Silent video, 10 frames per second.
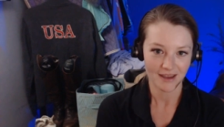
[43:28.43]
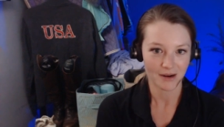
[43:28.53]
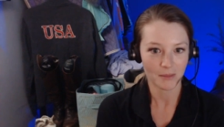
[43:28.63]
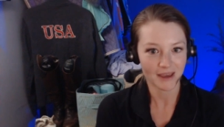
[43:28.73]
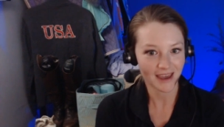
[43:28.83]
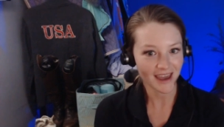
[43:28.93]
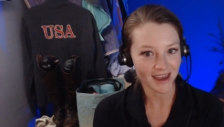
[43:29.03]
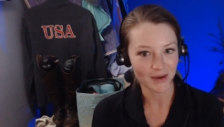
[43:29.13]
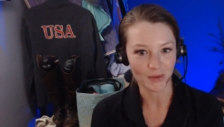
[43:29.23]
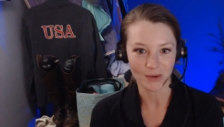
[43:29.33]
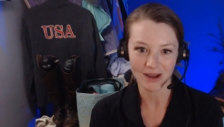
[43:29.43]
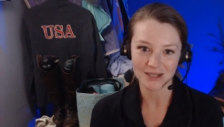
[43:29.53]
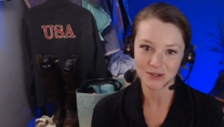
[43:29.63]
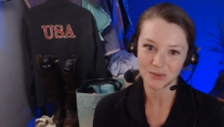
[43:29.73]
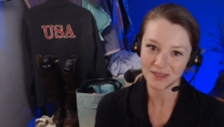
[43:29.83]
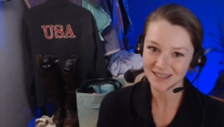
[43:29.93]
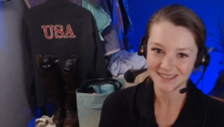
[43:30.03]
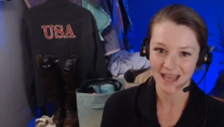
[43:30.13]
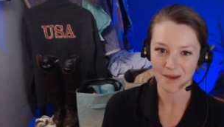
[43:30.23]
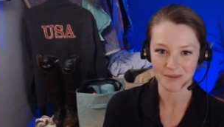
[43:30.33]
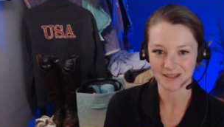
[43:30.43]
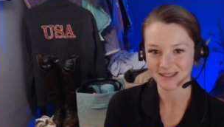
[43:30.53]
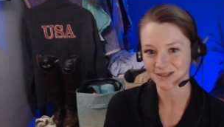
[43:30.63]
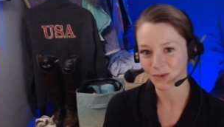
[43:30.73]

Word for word: i'm like hey what do i do when this happens